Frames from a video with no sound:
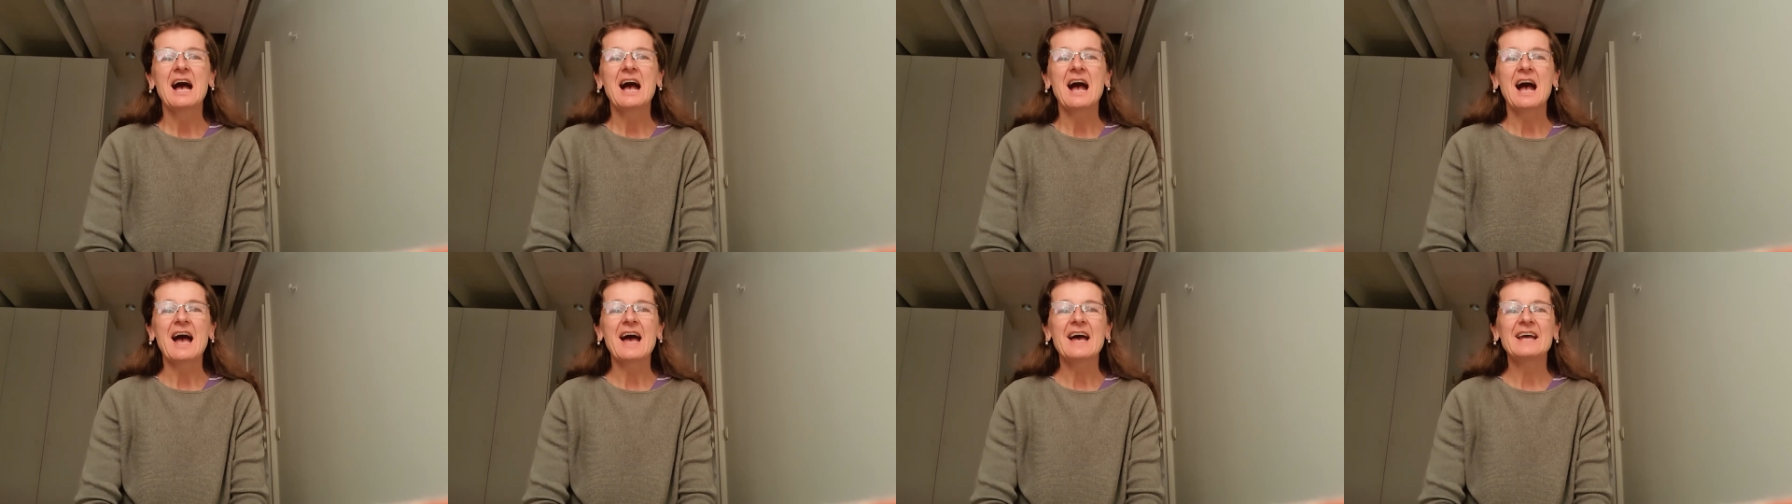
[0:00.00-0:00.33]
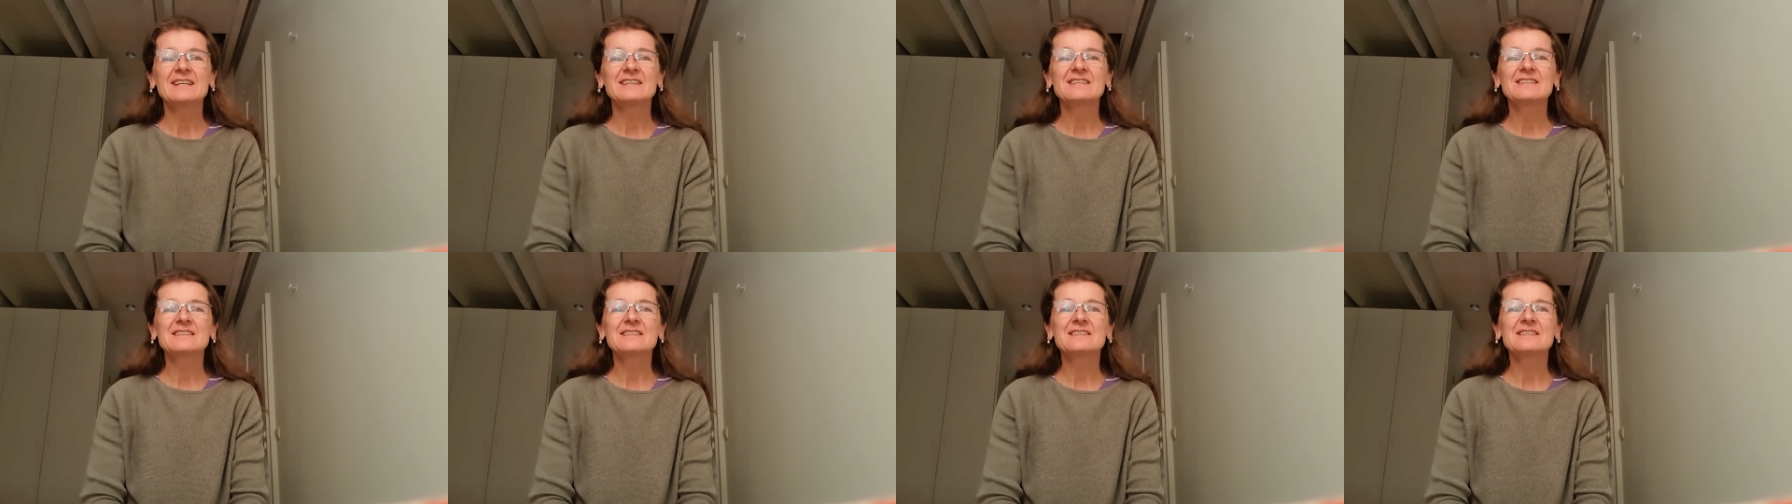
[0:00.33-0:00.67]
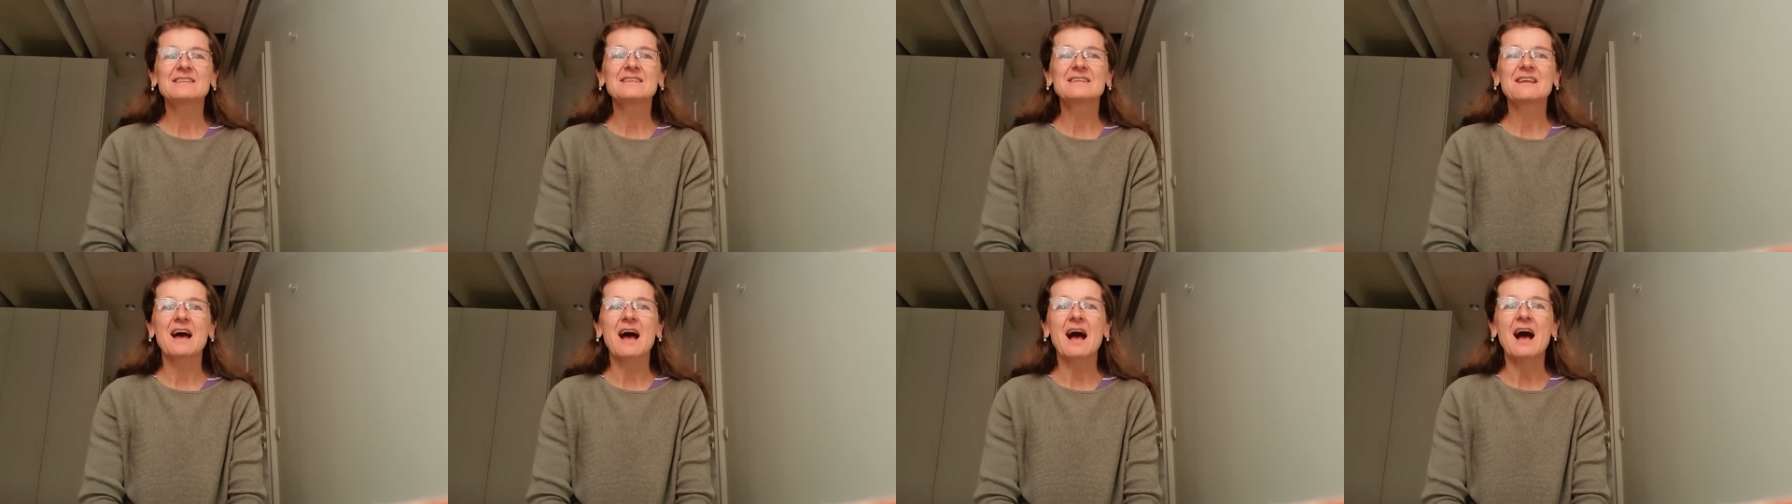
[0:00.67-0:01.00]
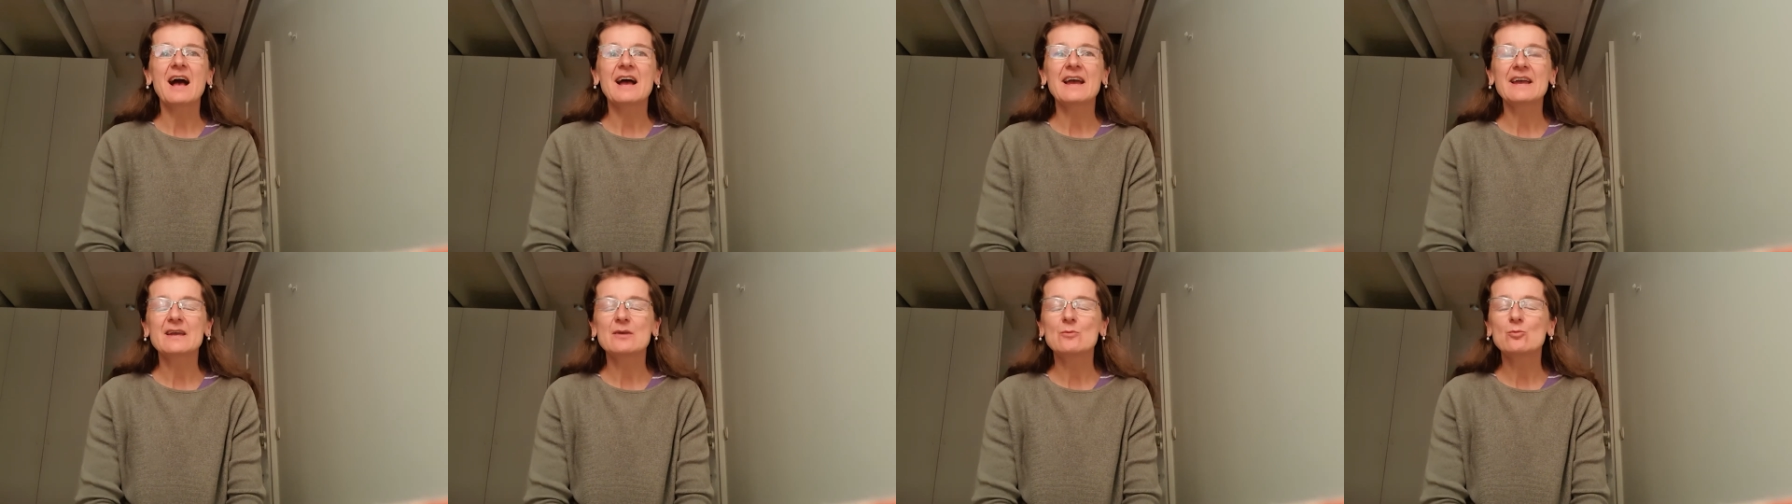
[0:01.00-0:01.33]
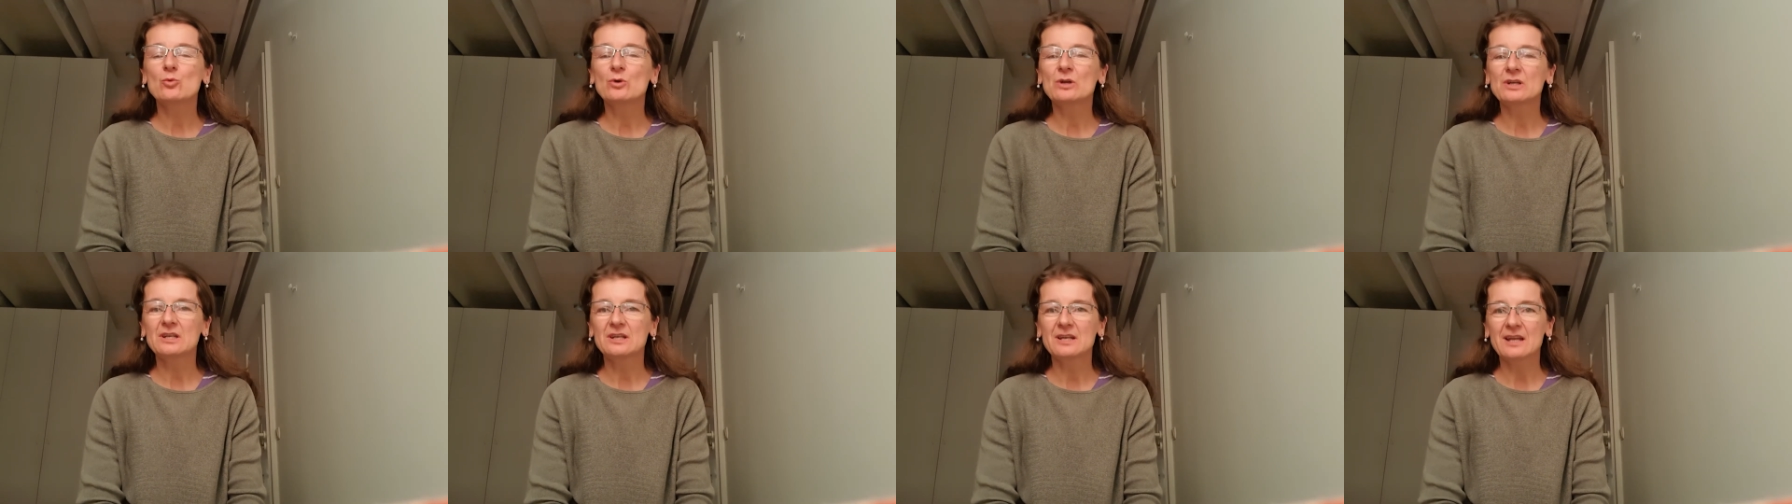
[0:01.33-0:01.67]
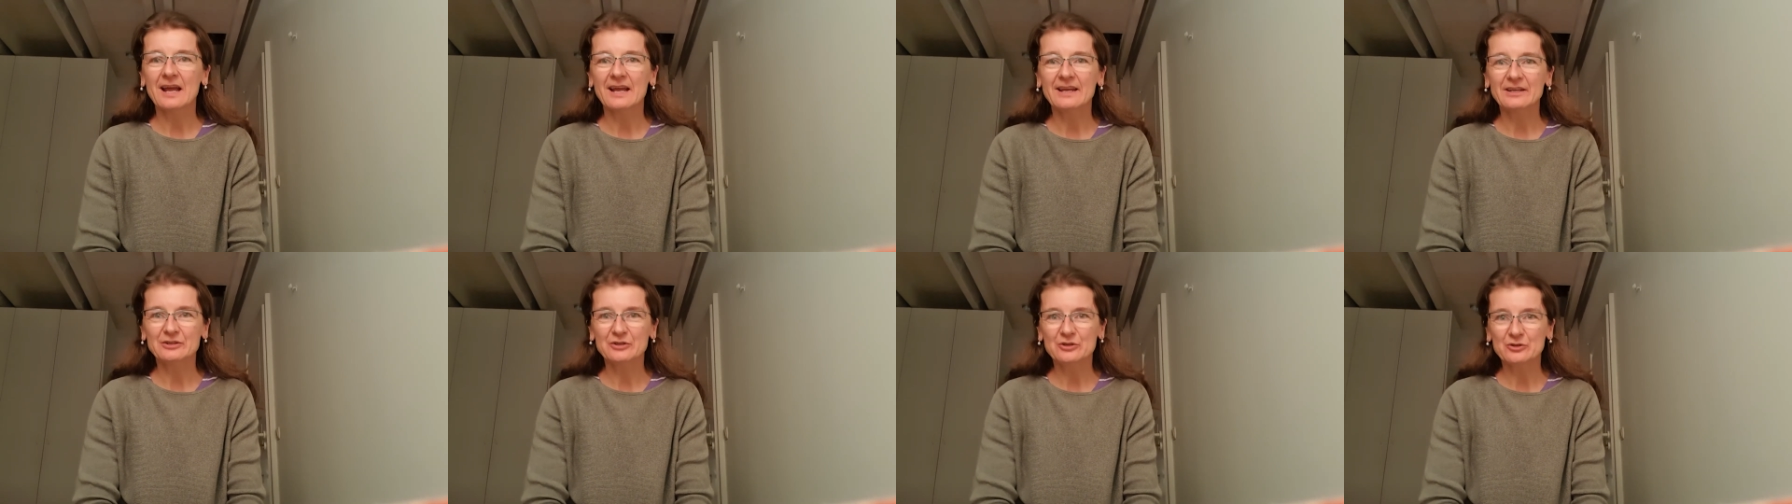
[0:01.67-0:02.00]
and I would
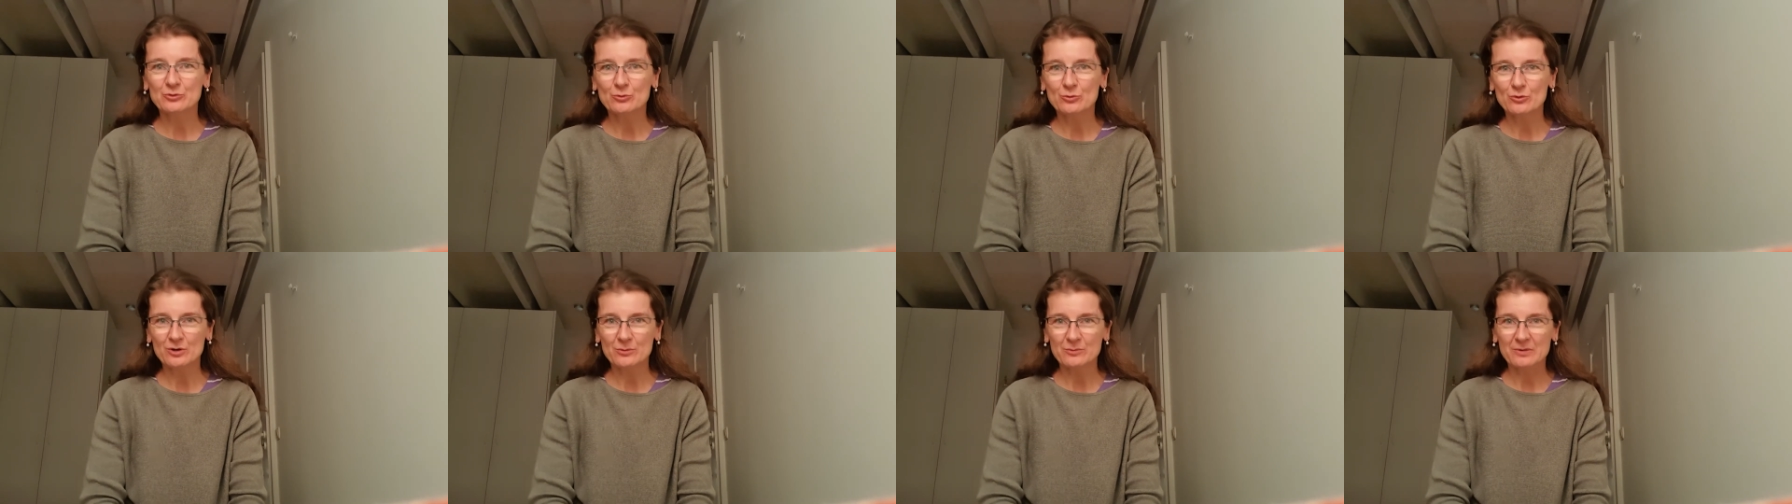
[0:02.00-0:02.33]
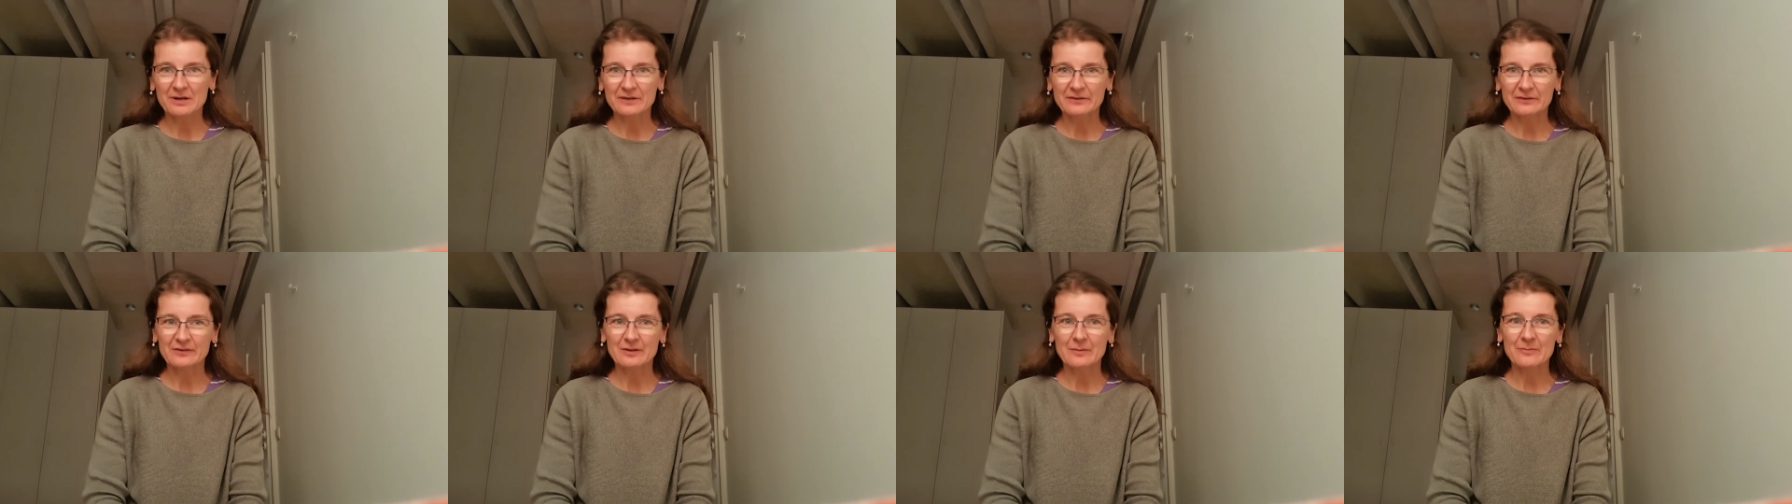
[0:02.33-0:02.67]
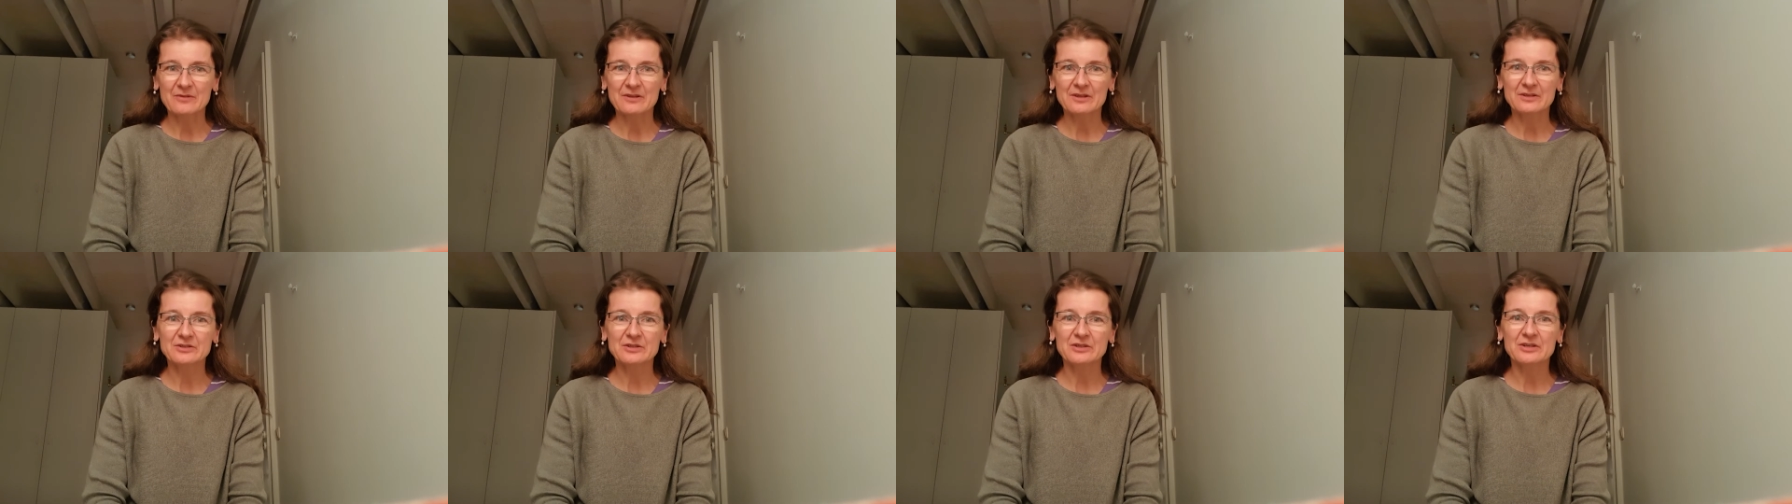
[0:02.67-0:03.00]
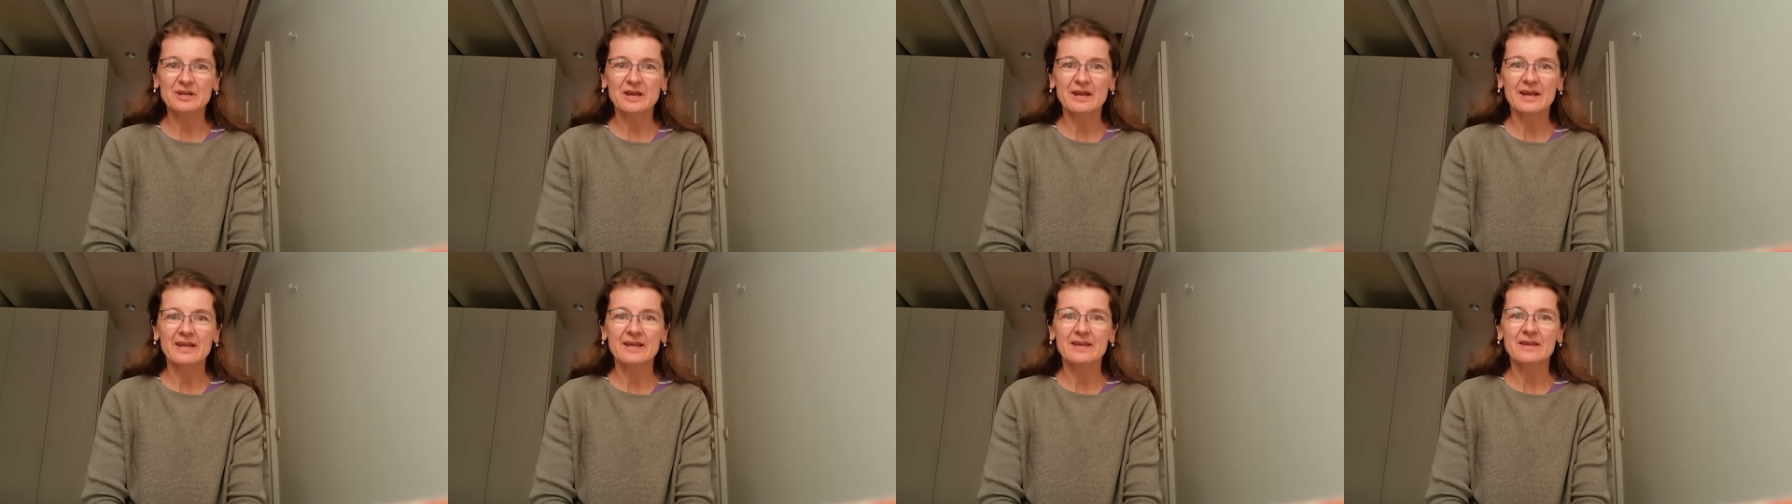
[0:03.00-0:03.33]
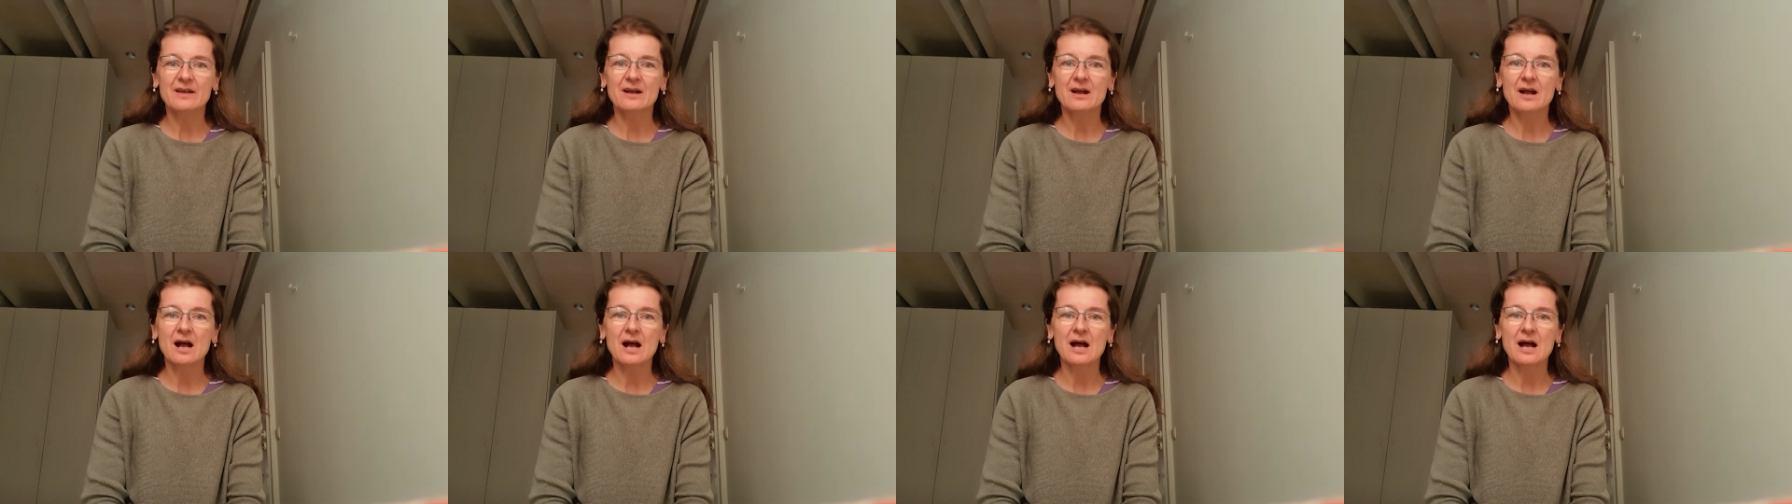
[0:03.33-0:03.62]
like to talk about something today.